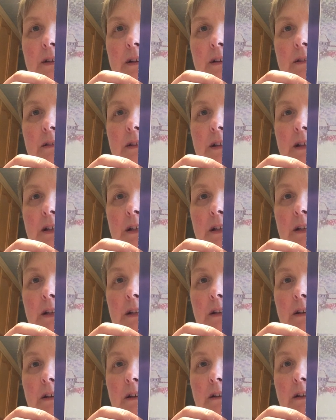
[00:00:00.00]
that
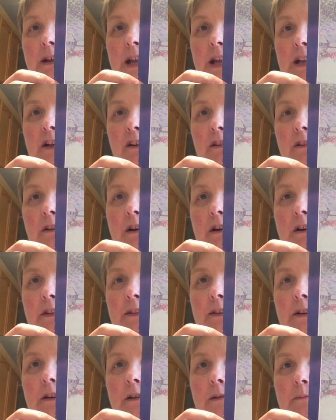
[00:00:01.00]
the Ada cloth
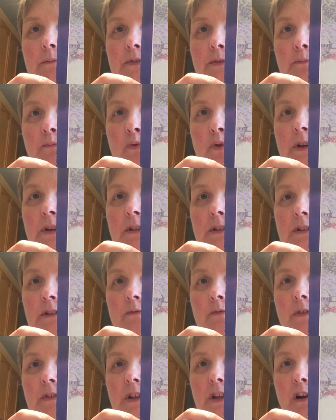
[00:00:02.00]
comes
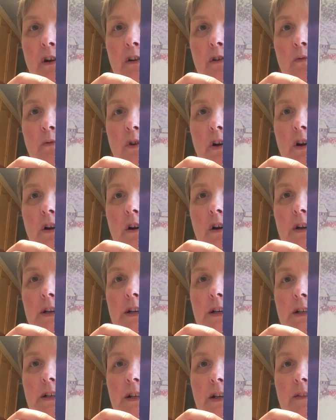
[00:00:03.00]
printed with the artwork on
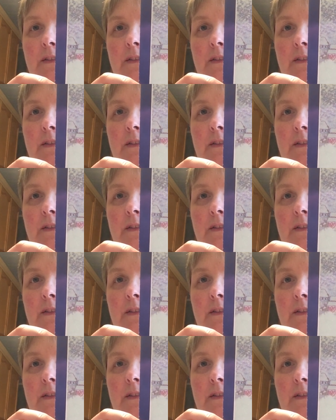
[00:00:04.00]
it,